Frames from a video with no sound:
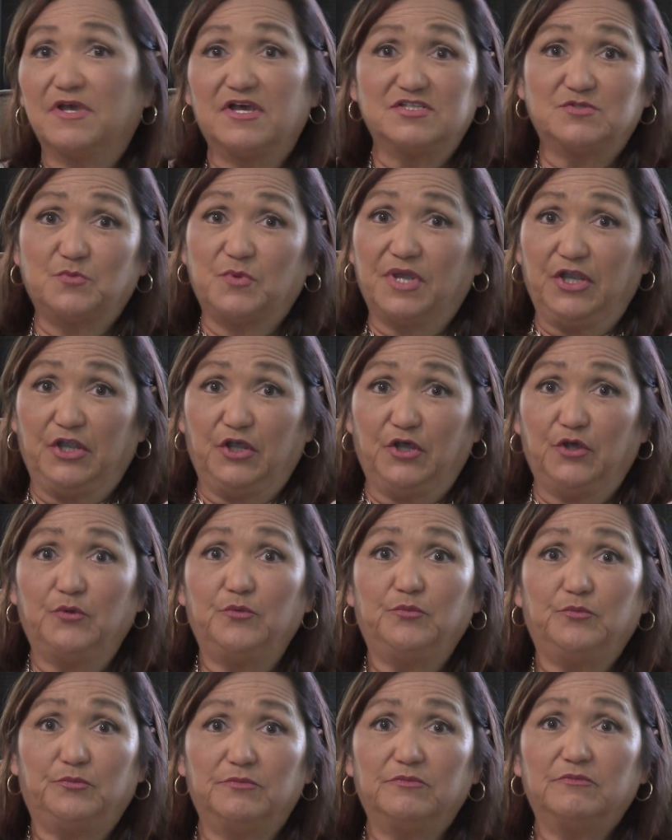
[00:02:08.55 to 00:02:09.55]
Because we
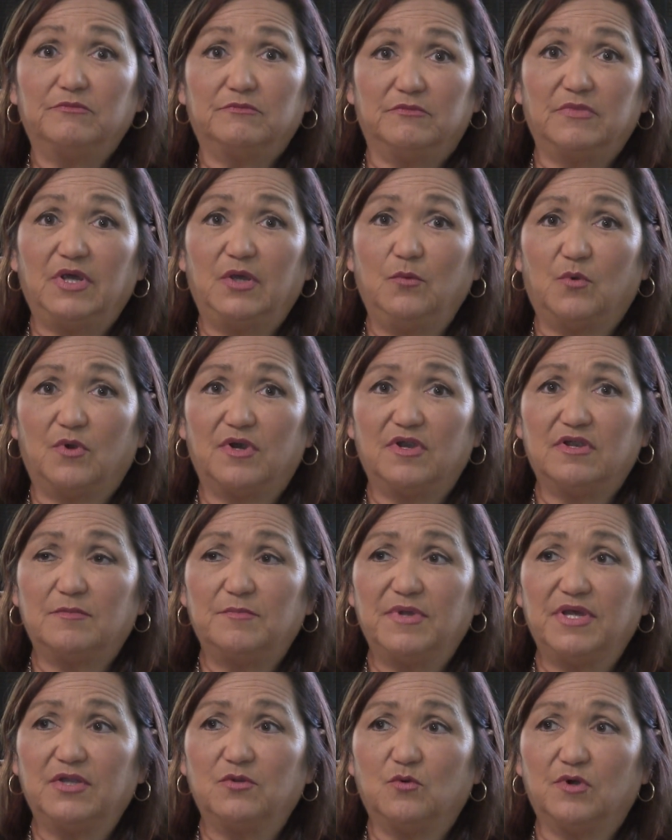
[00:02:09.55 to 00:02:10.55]
knew he wanted
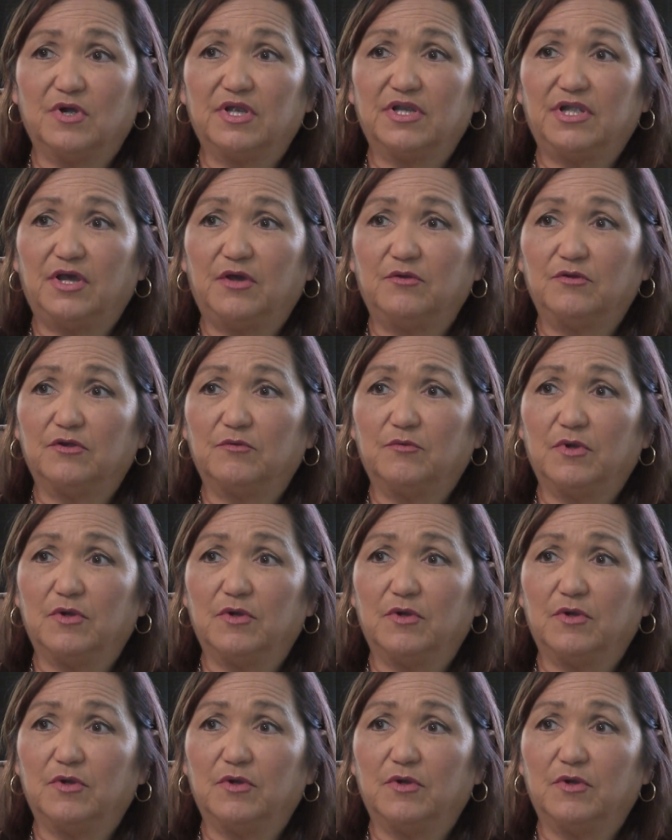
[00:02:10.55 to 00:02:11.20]
to be an organ donor.